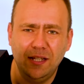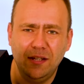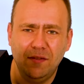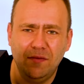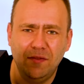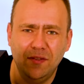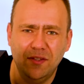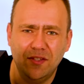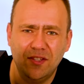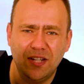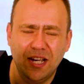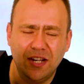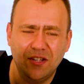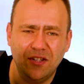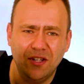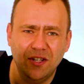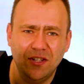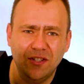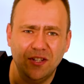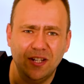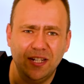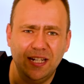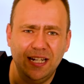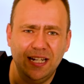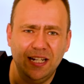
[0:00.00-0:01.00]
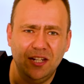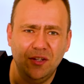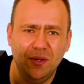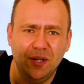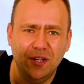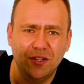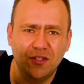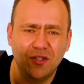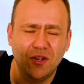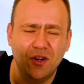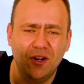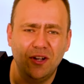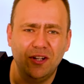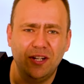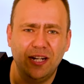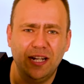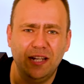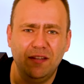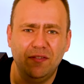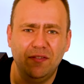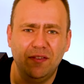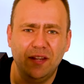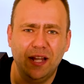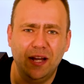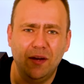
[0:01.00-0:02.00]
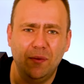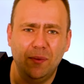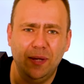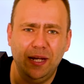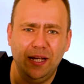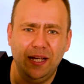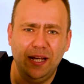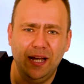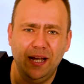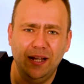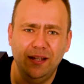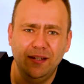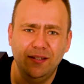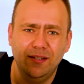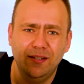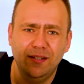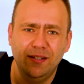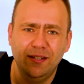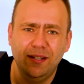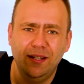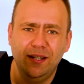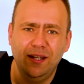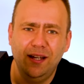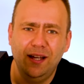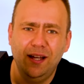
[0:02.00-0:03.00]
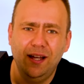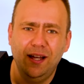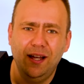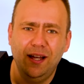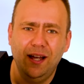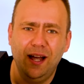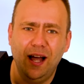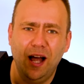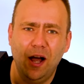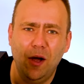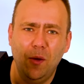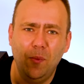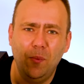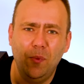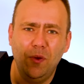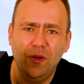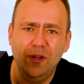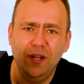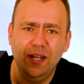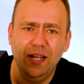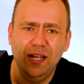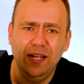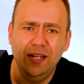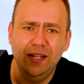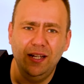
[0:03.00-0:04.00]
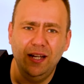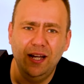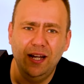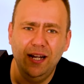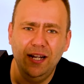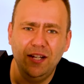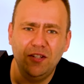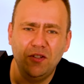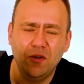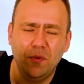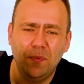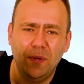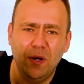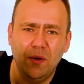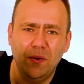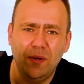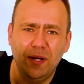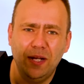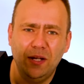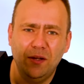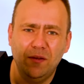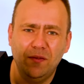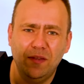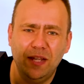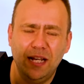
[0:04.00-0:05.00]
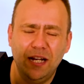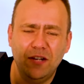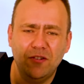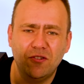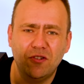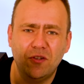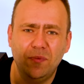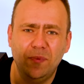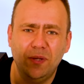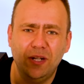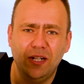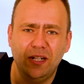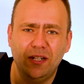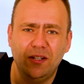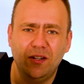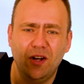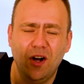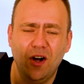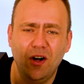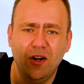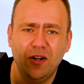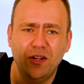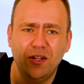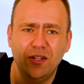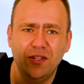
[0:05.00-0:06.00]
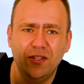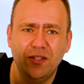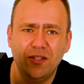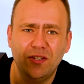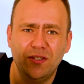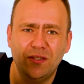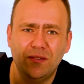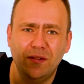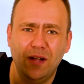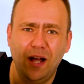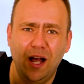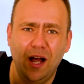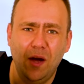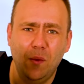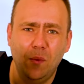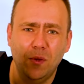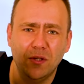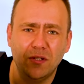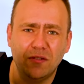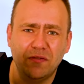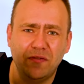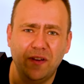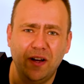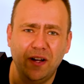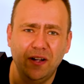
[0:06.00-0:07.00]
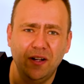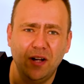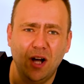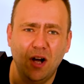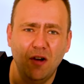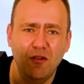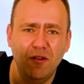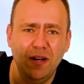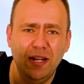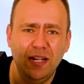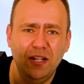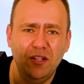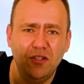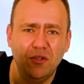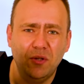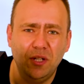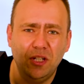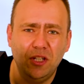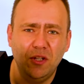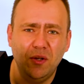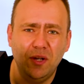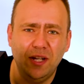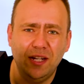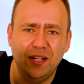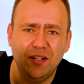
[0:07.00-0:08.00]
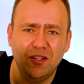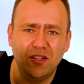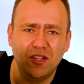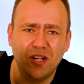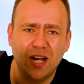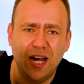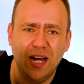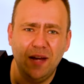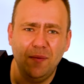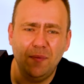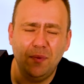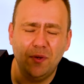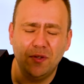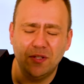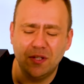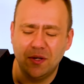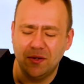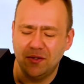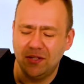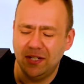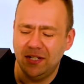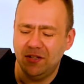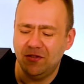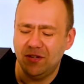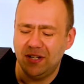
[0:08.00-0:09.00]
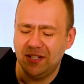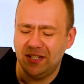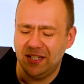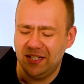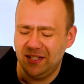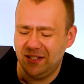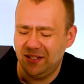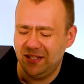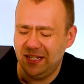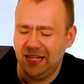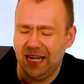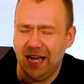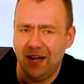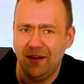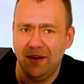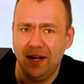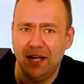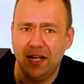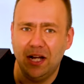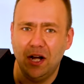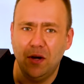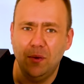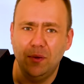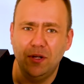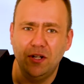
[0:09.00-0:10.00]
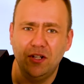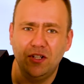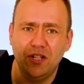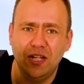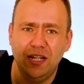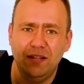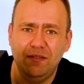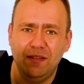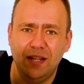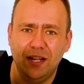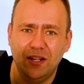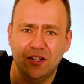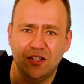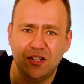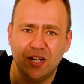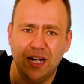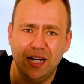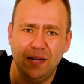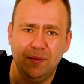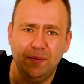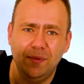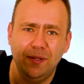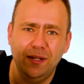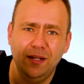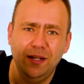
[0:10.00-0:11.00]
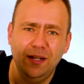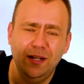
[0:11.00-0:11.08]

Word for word: different sessions. I didn't do it solidly for that weekend. Um, but the initial building of the instrument carcass uh, was fun. I really enjoyed doing the shape because I was interested to see how Lego would achieve that shape.